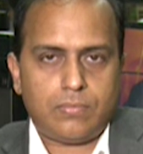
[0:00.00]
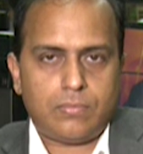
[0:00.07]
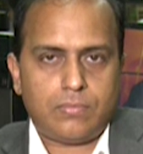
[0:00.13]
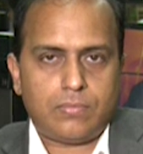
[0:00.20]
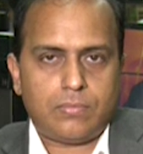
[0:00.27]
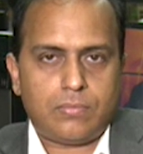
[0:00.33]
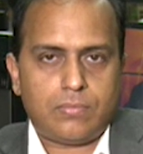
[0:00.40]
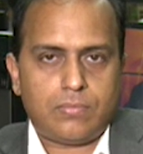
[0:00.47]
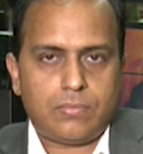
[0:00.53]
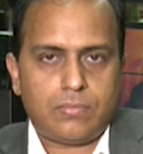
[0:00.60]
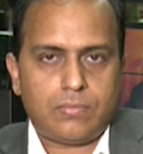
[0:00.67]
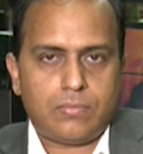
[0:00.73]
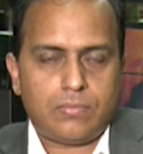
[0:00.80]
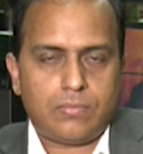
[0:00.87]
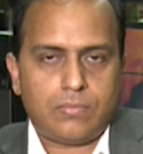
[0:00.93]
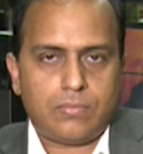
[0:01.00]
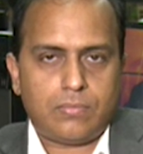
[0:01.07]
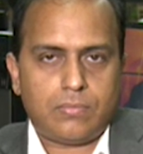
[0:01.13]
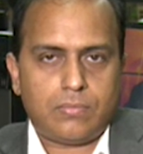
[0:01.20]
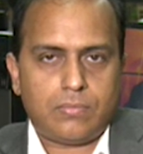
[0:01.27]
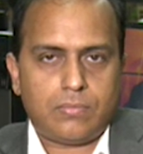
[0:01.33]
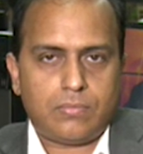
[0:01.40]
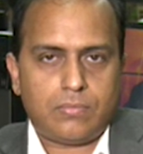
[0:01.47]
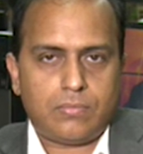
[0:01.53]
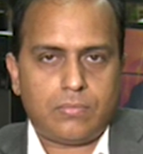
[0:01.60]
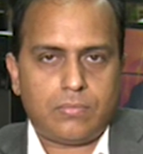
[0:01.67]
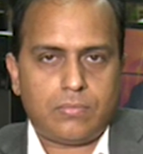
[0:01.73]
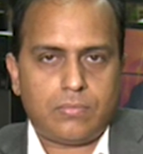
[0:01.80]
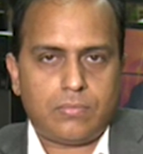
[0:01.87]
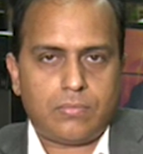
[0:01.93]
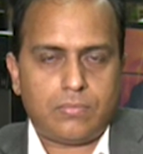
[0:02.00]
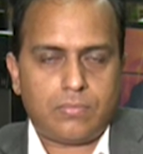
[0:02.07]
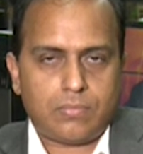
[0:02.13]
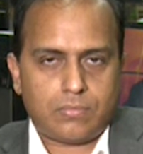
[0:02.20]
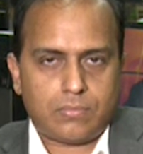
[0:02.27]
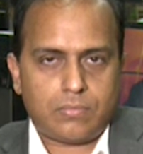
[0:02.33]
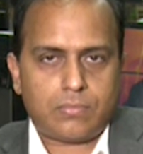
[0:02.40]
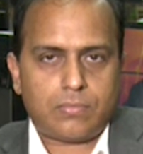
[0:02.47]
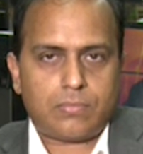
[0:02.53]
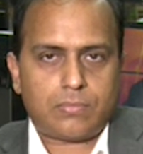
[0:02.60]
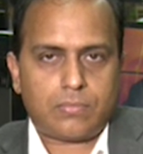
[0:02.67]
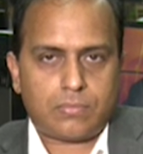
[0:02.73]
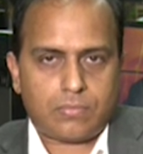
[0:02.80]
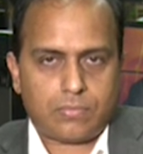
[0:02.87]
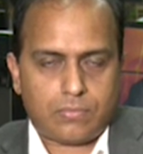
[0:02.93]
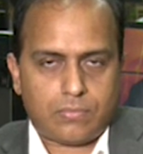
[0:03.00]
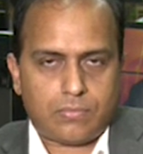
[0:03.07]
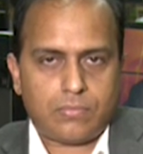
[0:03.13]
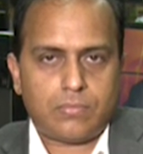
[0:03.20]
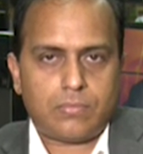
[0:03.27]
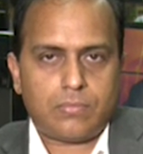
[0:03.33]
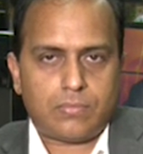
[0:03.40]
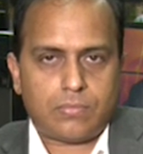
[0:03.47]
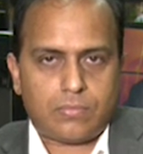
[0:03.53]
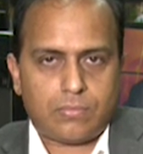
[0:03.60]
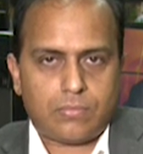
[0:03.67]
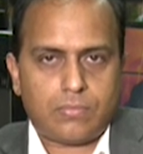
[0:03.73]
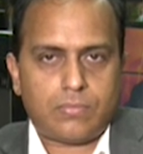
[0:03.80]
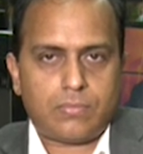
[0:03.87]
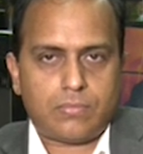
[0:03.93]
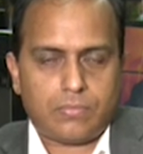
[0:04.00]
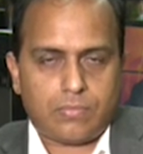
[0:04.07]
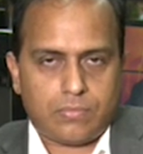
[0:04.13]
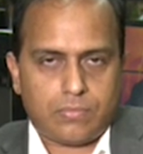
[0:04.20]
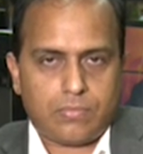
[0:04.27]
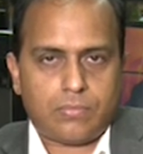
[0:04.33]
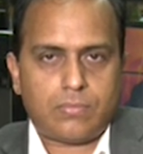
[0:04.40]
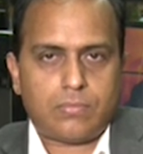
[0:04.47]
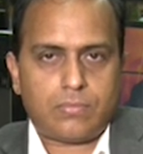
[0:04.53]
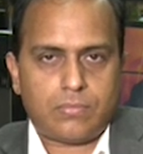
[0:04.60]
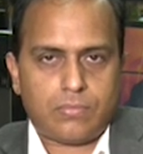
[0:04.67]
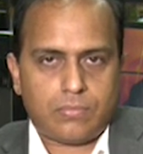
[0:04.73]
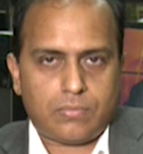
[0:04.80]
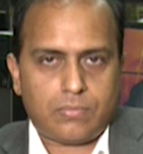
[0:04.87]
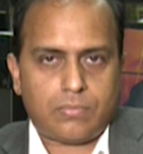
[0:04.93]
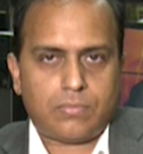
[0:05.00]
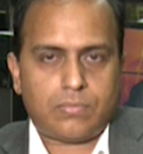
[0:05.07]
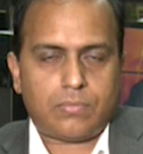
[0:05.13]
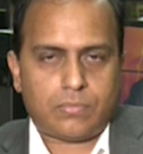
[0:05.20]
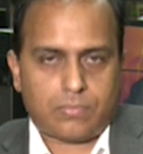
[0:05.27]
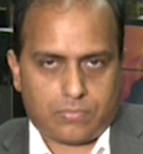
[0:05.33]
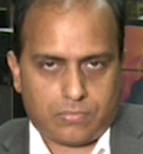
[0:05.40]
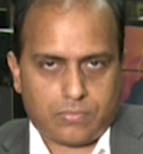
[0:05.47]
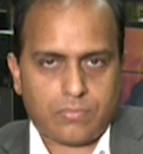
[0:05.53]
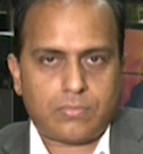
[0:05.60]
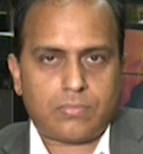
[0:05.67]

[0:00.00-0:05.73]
(silent)